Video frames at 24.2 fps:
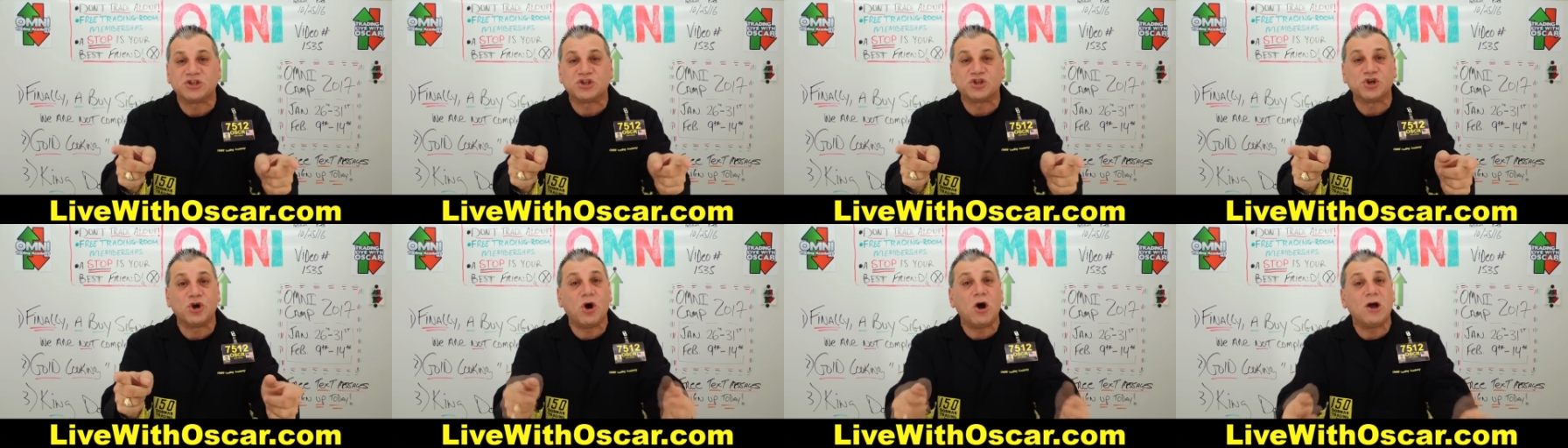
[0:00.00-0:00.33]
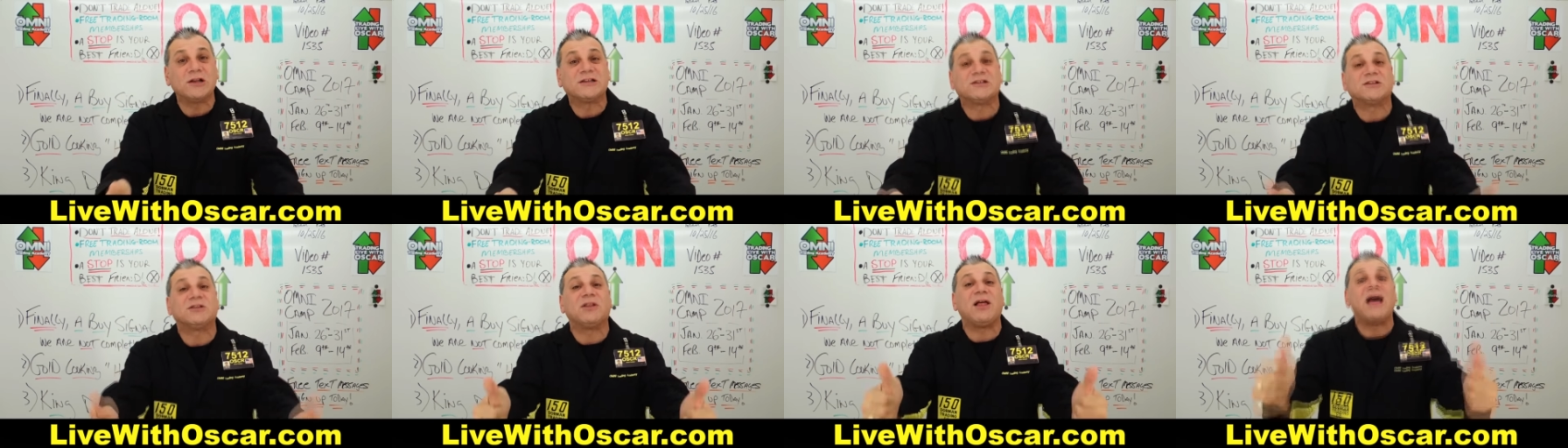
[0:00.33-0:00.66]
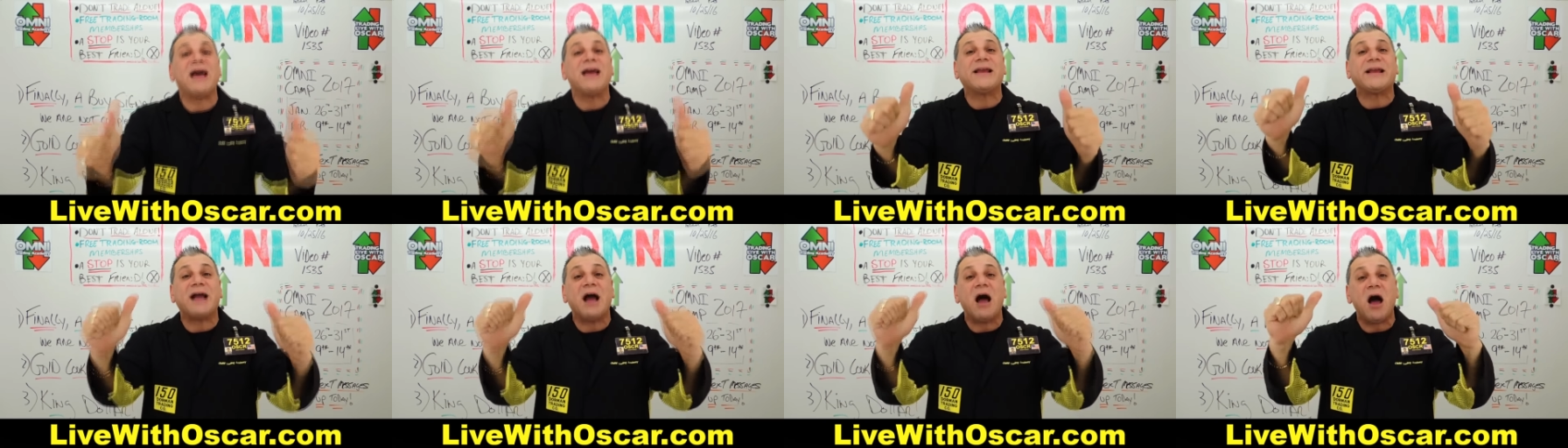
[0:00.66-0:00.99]
charts
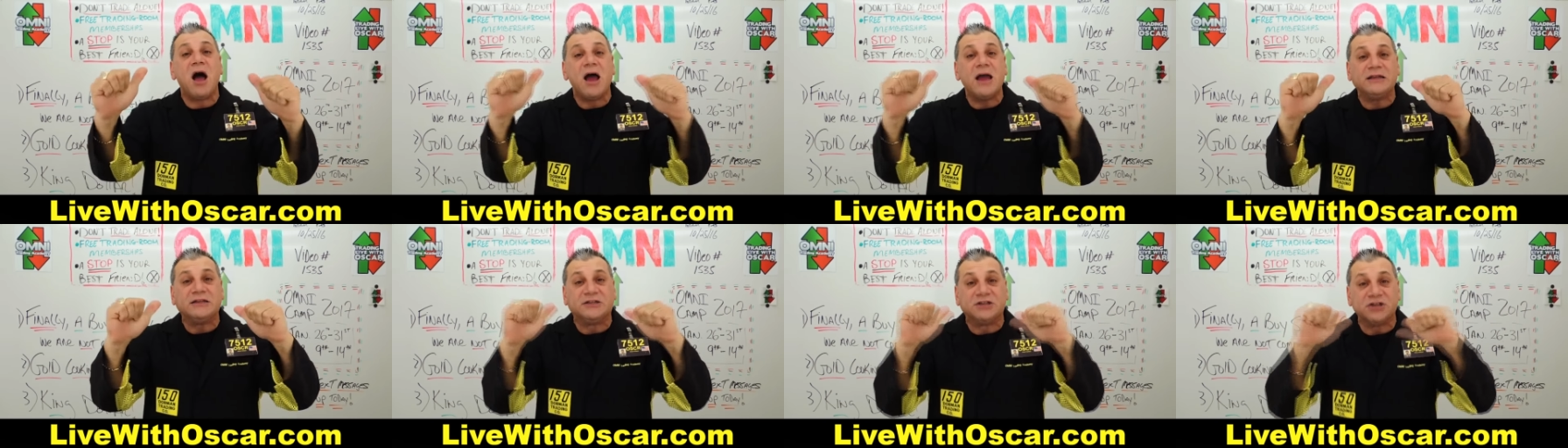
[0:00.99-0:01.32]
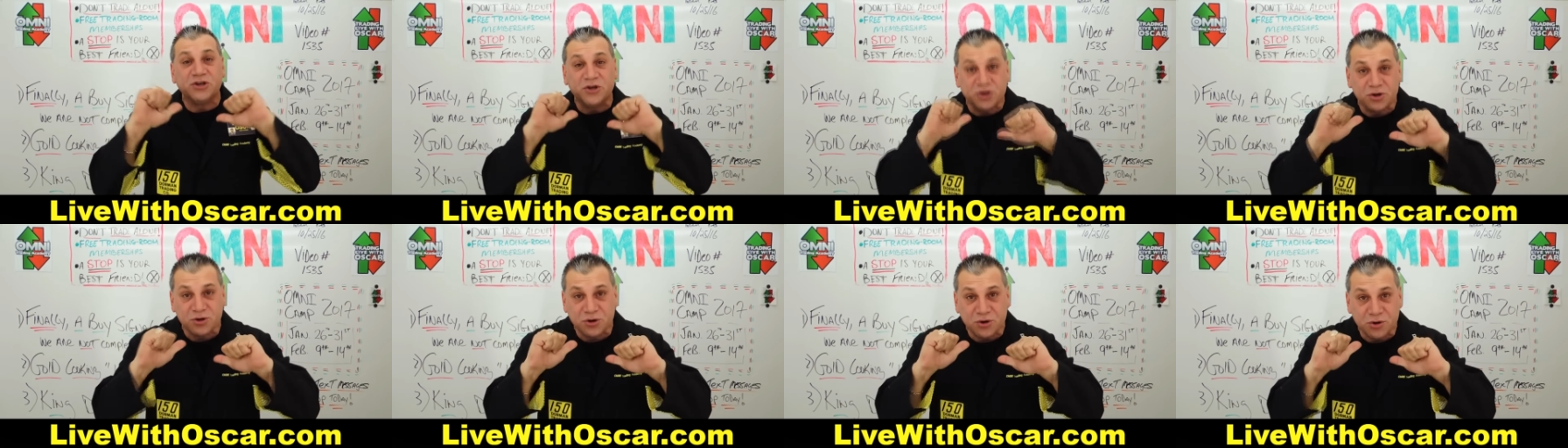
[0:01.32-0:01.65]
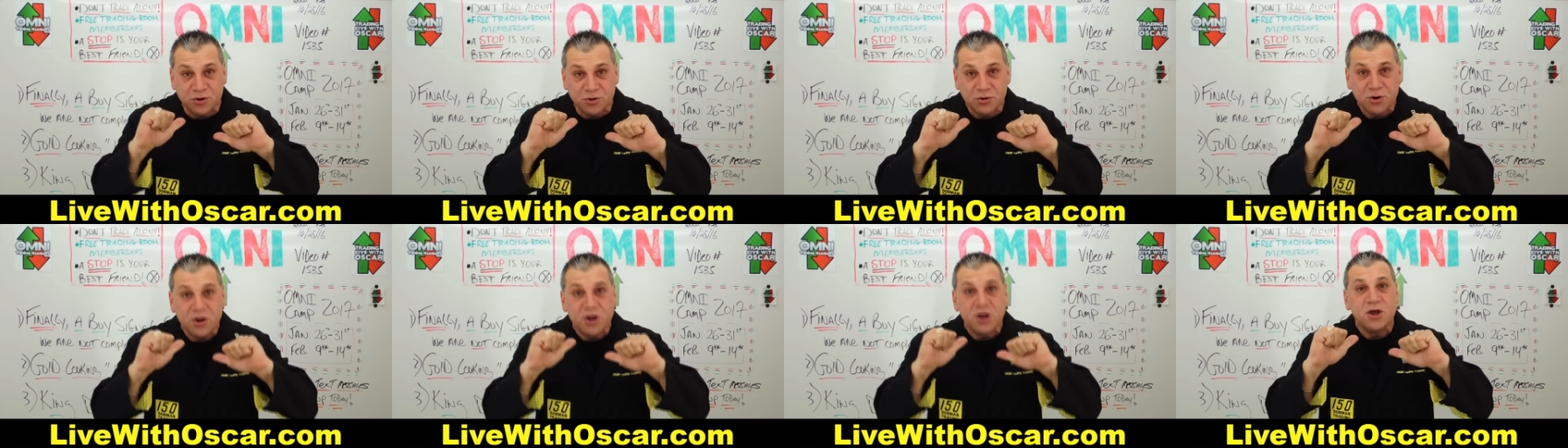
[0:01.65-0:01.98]
like I
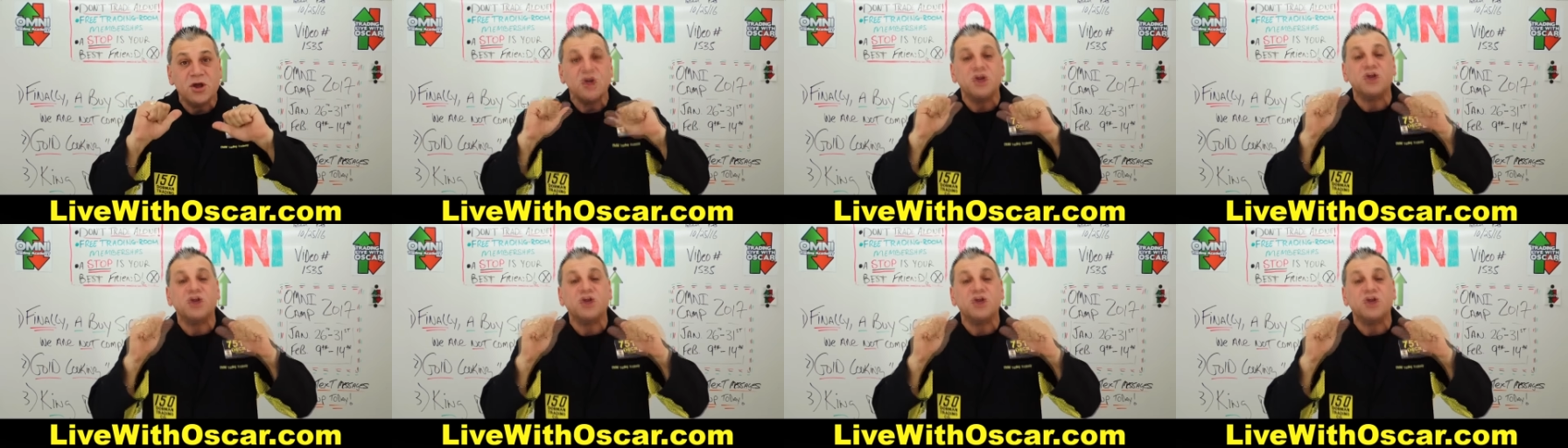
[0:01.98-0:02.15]
do,